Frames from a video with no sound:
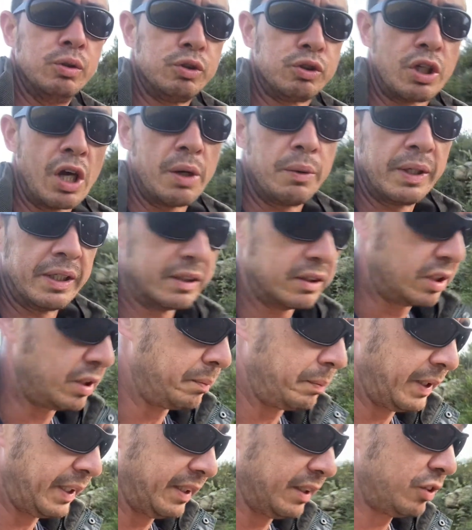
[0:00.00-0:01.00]
going to
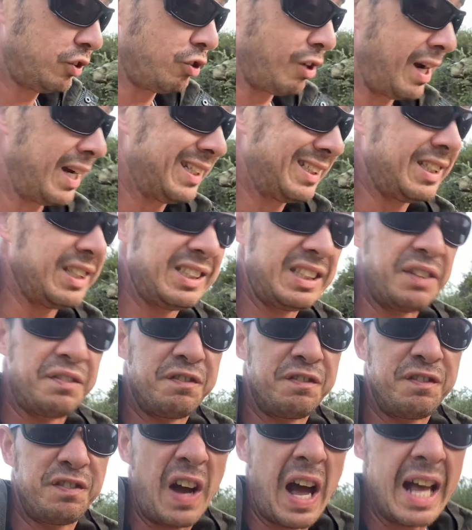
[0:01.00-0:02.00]
be trying to
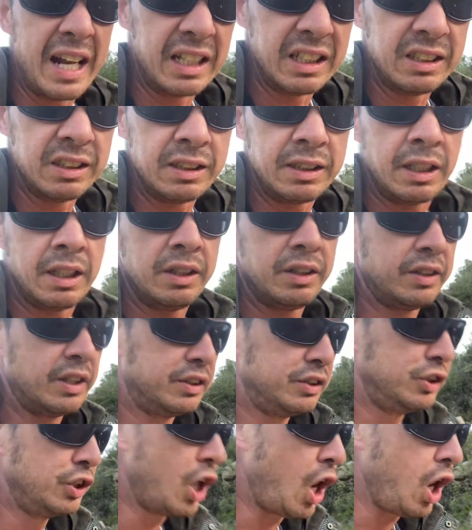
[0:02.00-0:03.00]
defend the
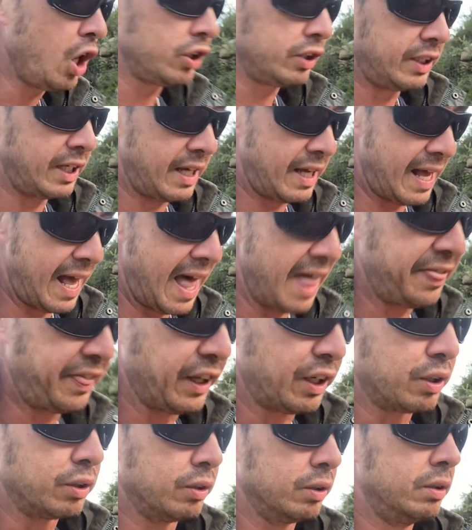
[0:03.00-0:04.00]

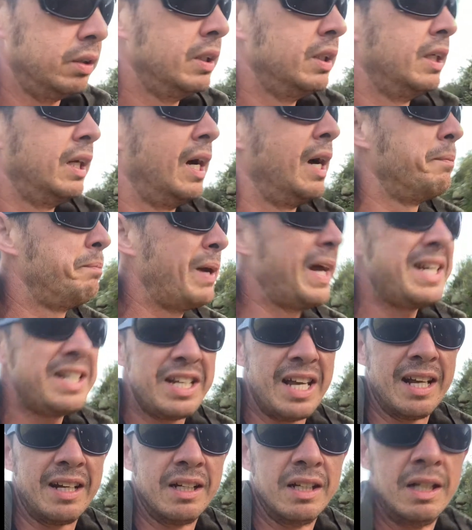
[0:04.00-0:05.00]
non-ethical
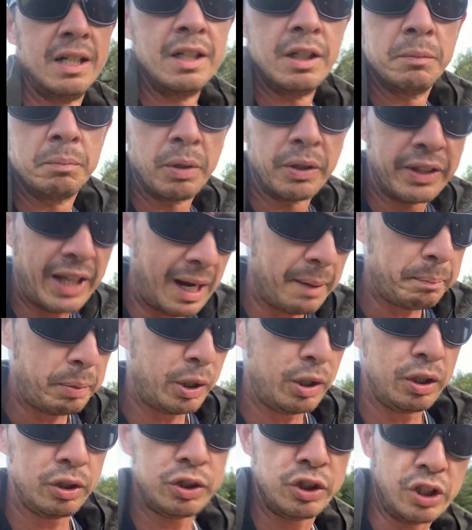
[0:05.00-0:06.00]
opinion. But that
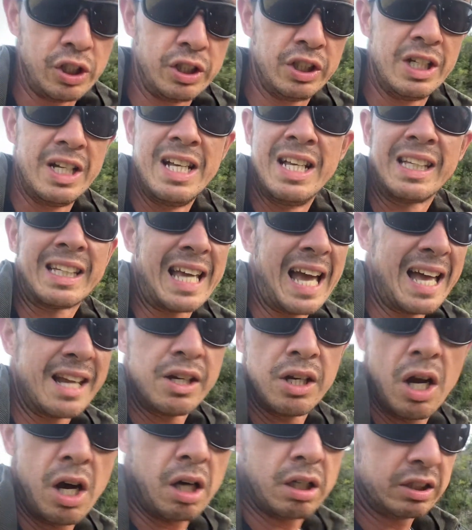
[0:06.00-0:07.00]
person
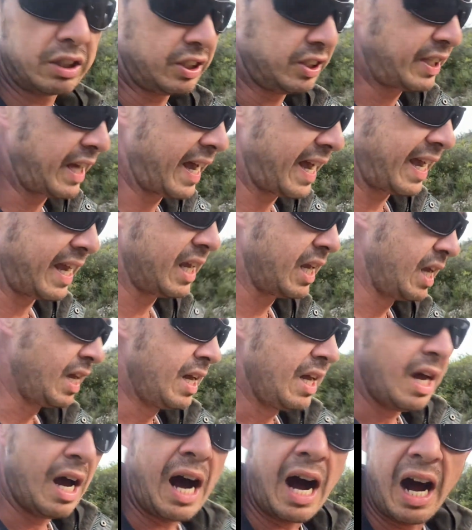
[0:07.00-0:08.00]
cannot say,
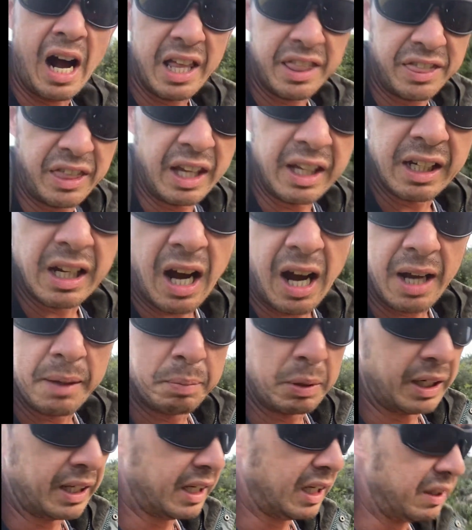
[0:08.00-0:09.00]
I think I
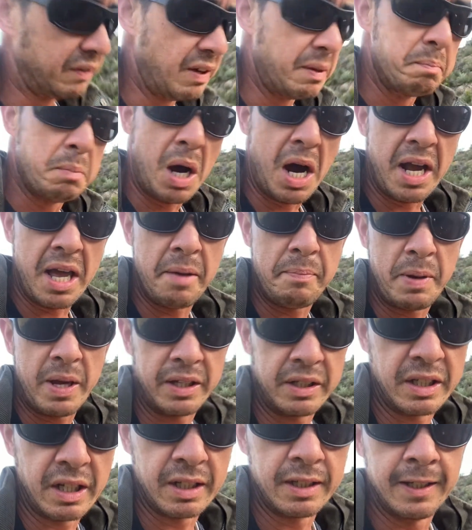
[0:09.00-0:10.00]
believe in my
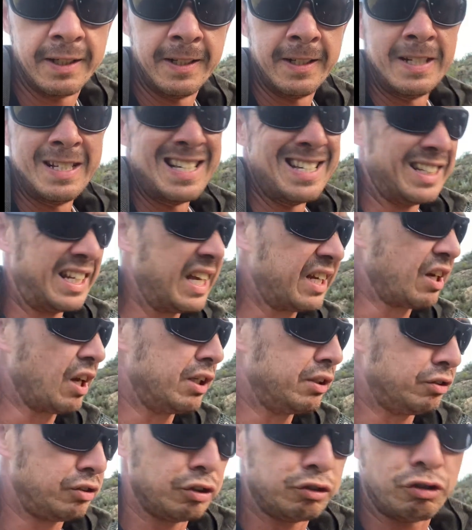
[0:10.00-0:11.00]
opinion. They're going
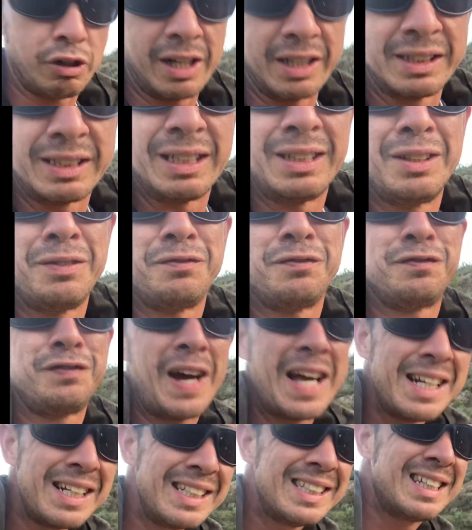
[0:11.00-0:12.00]
to try to
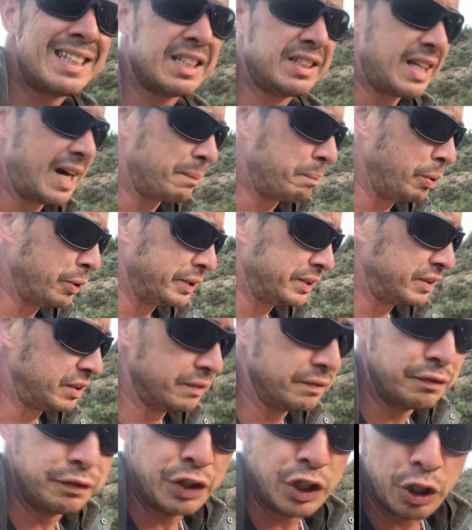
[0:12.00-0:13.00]
defend that point of
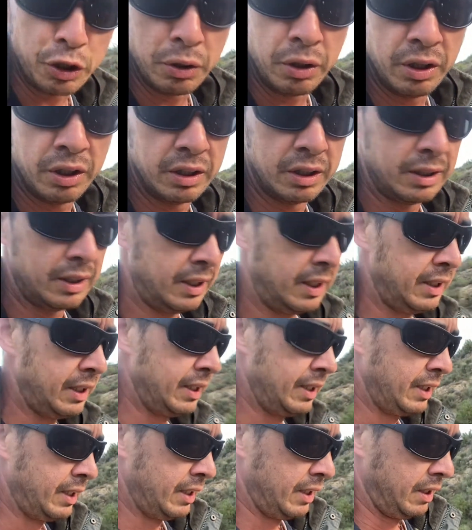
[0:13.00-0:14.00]
view,
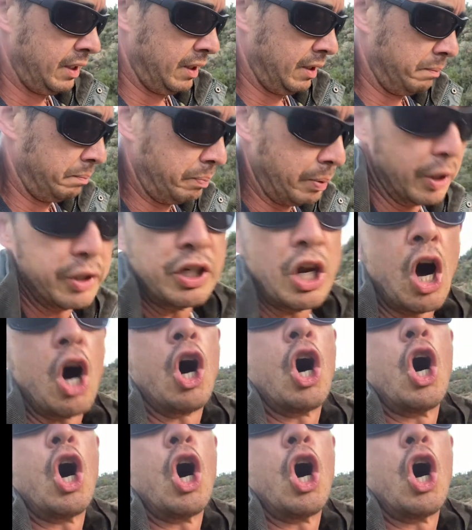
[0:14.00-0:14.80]
but not